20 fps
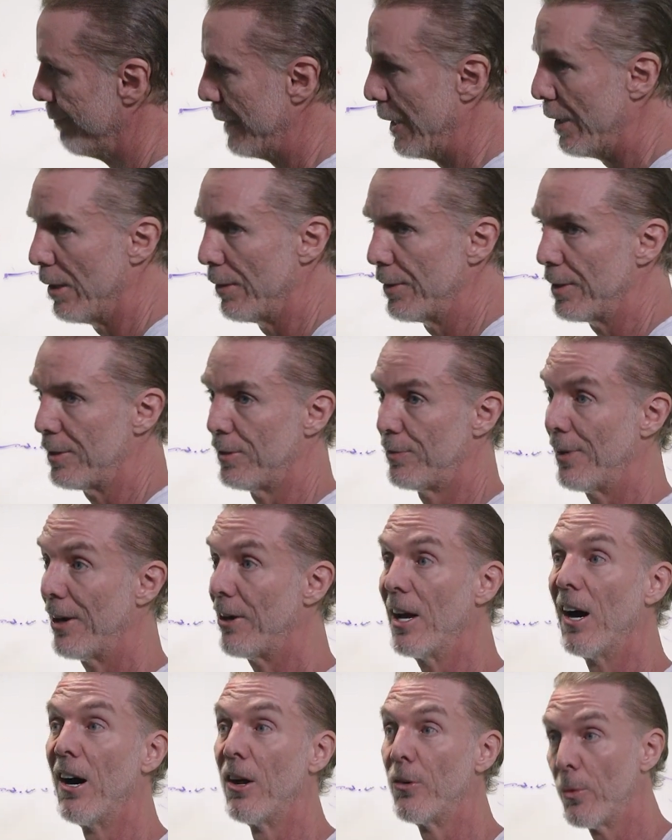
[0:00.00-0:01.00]
you know, this is
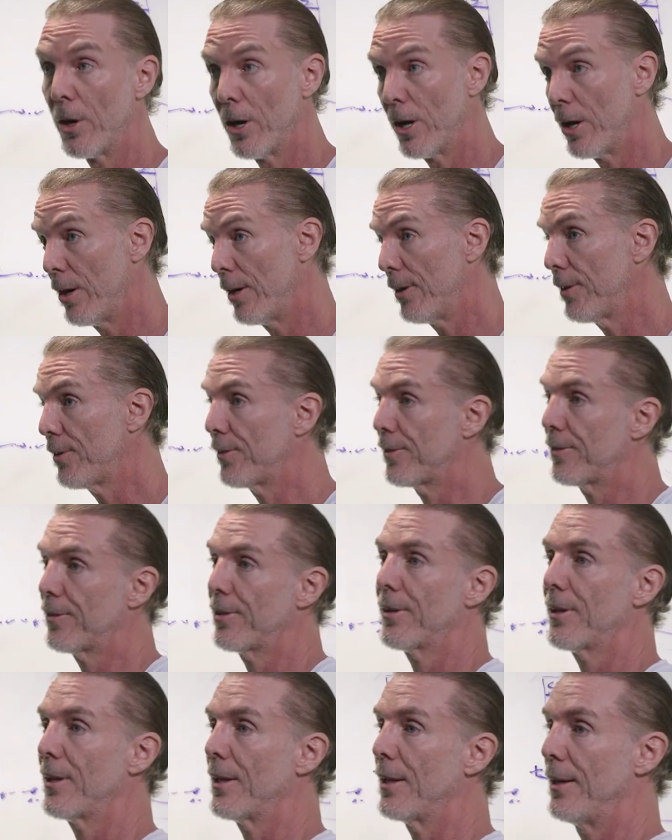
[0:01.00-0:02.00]
very
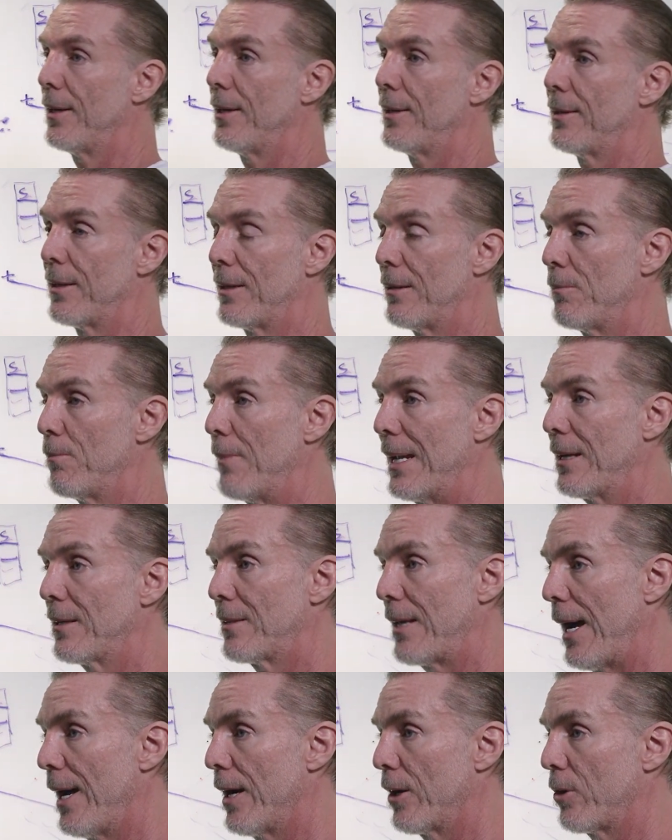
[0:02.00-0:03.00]
unrehearsed and didn't
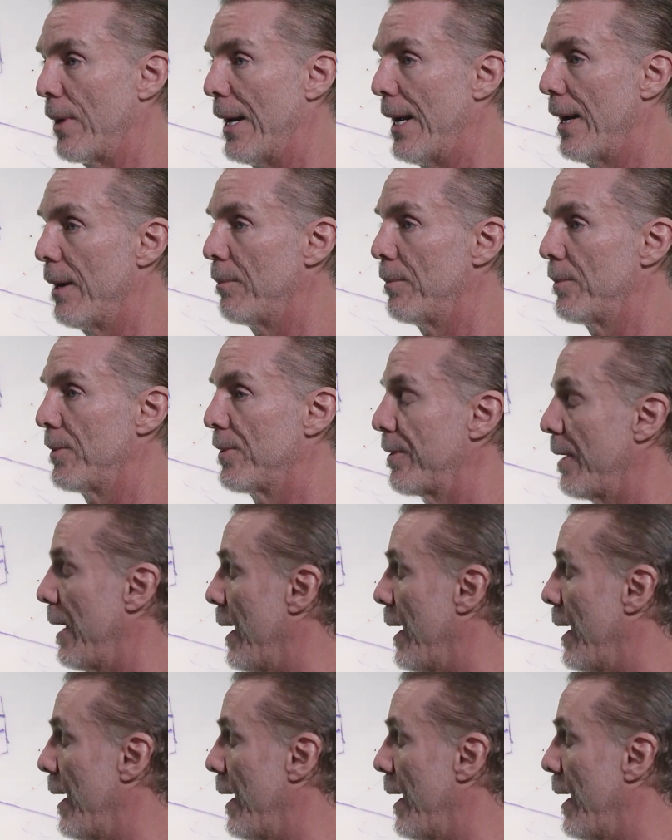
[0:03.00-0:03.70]
make diagrams,